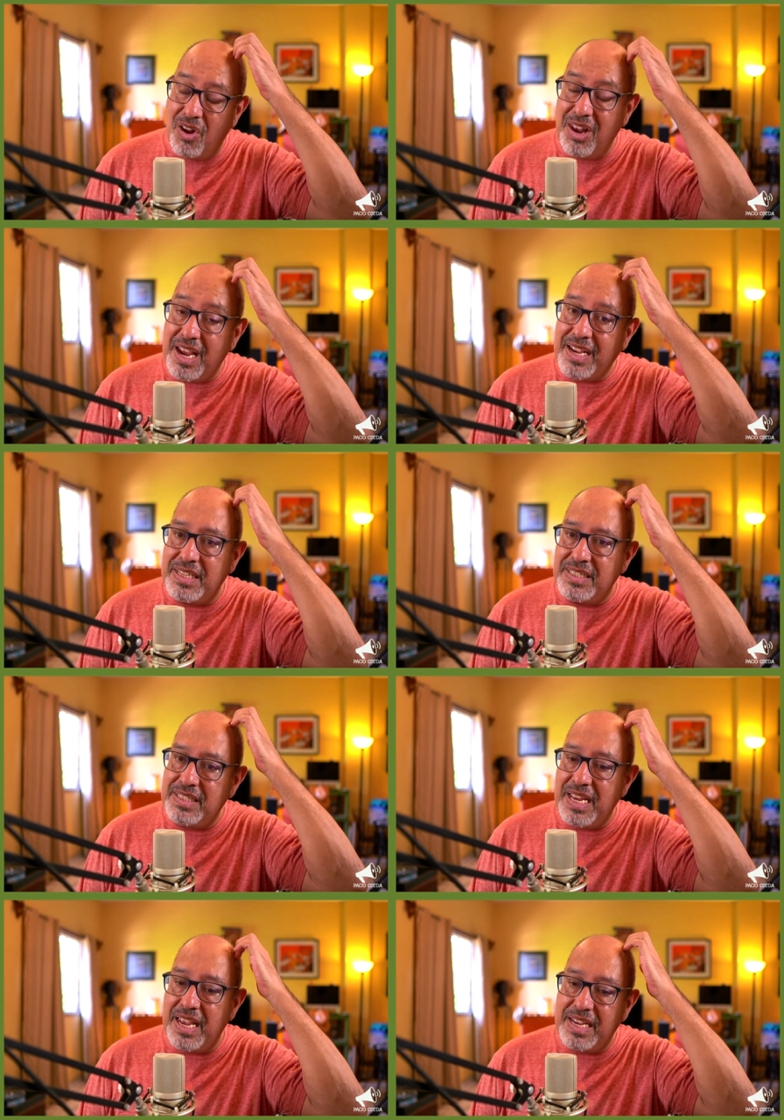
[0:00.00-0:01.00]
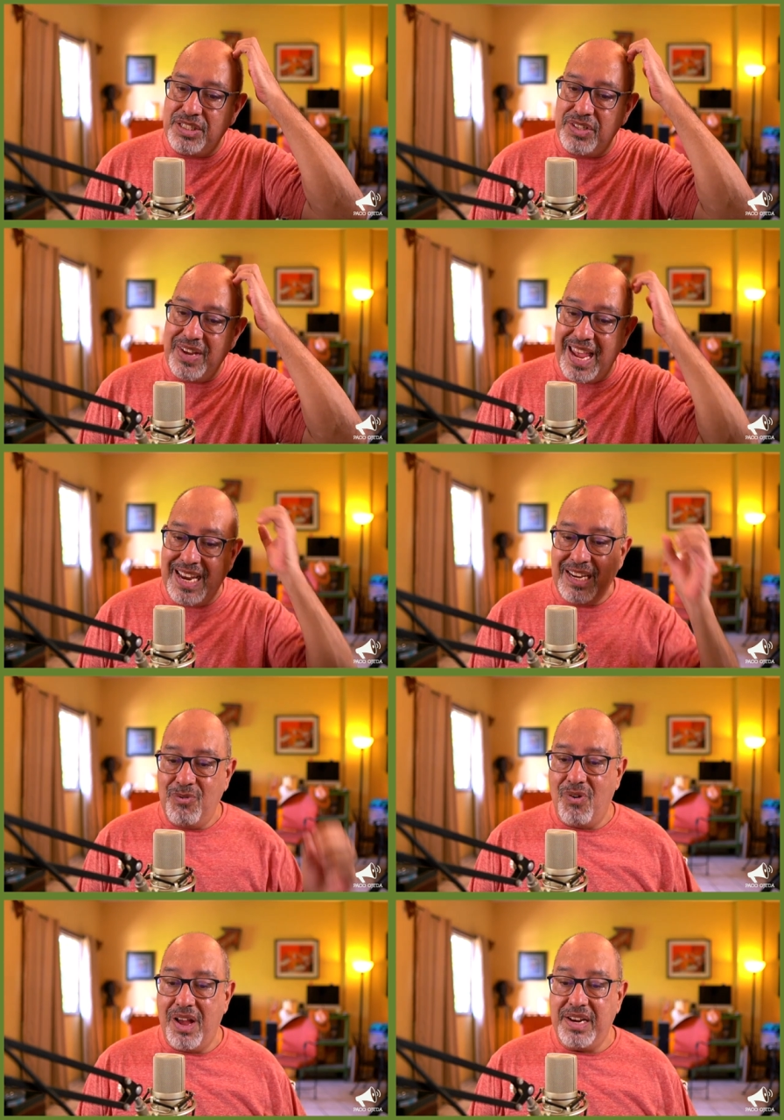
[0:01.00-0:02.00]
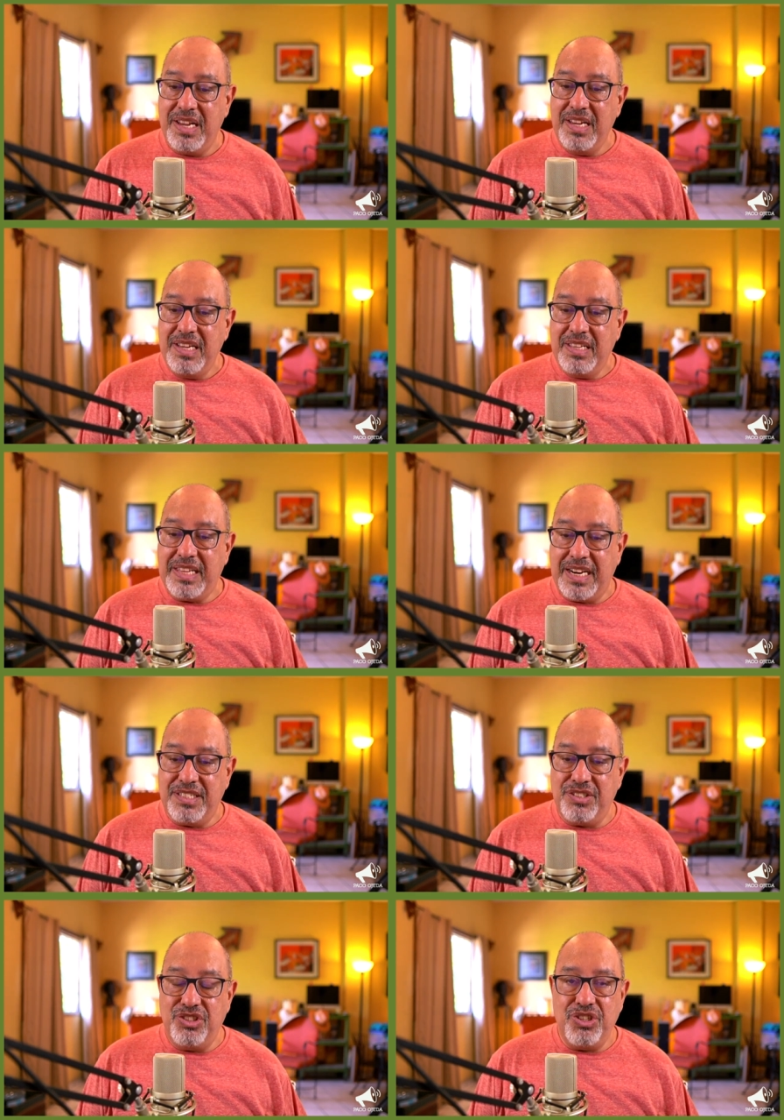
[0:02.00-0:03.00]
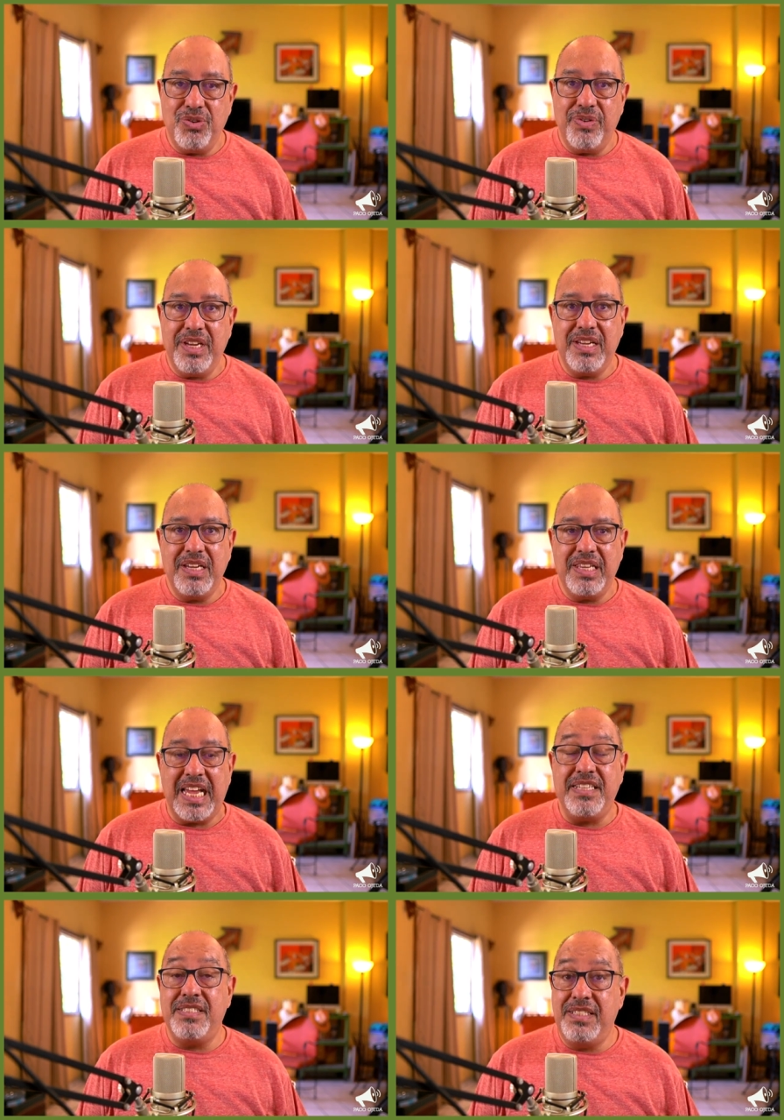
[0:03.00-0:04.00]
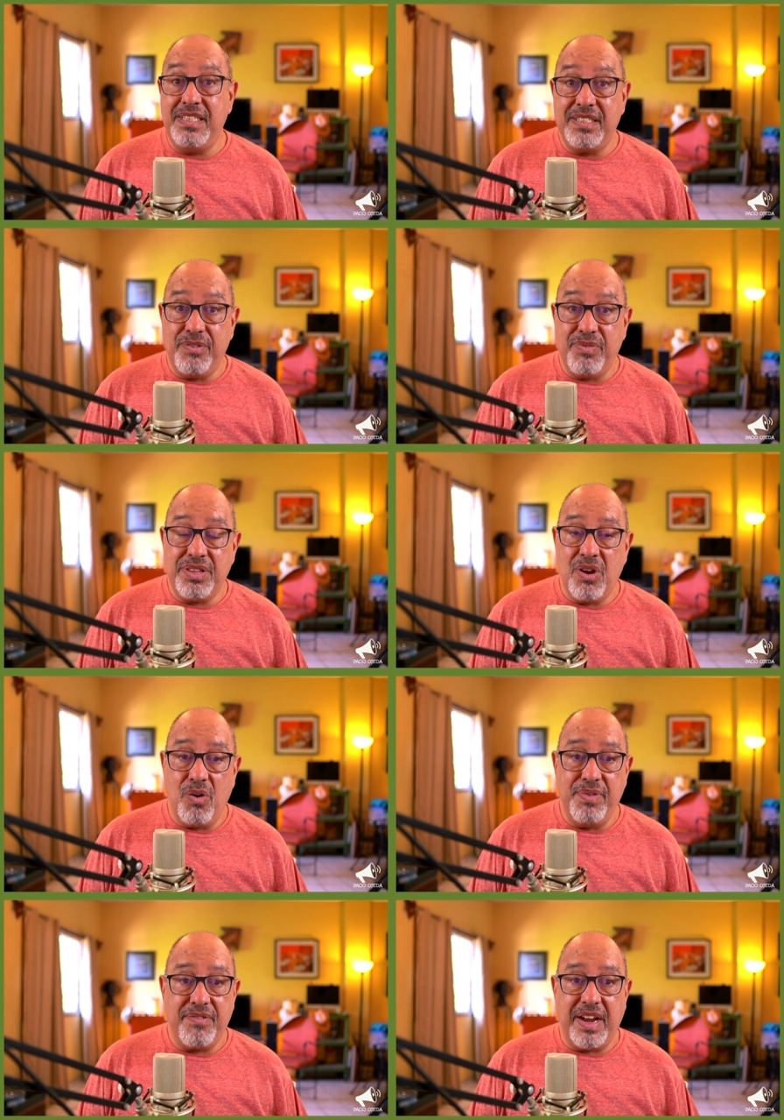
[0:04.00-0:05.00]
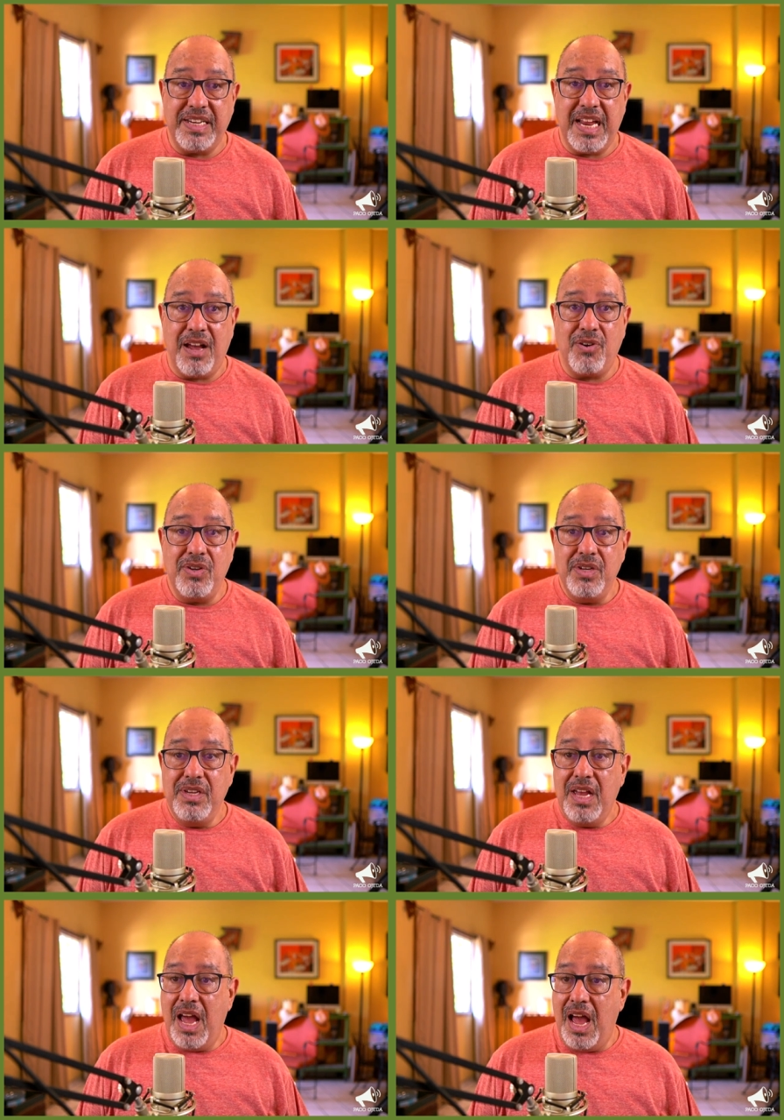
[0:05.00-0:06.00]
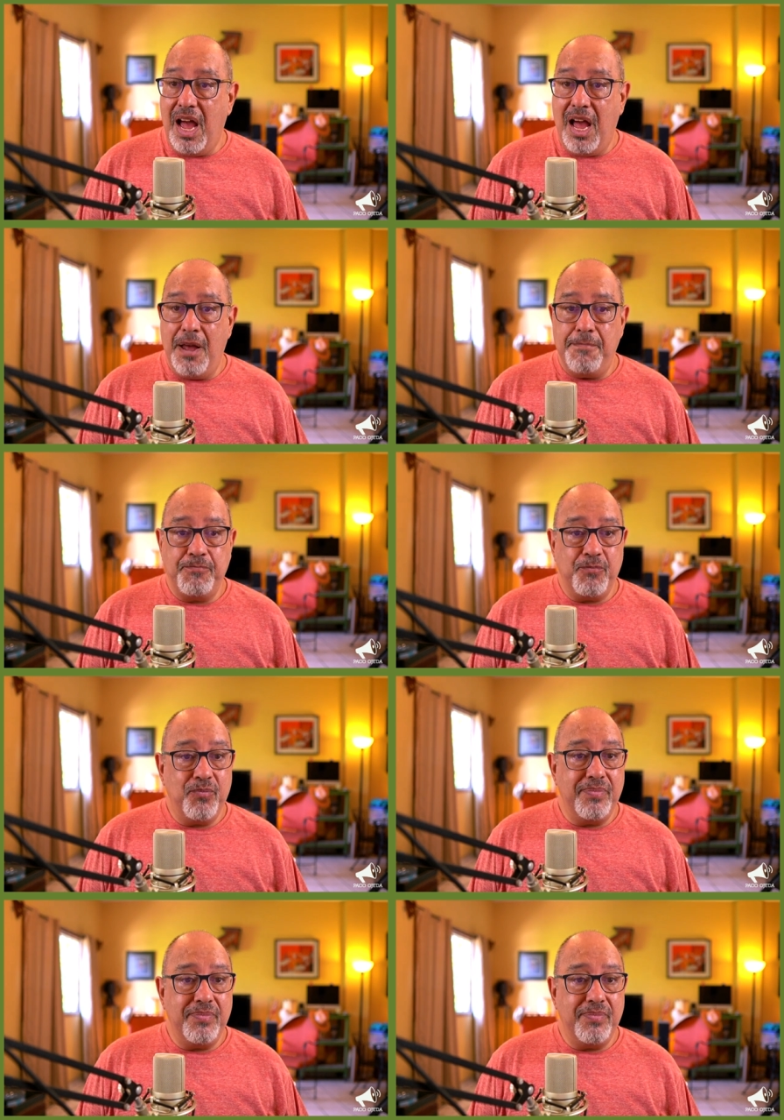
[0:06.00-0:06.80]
All I can say is to anyone that is doing that is dealing with COVID right now, um,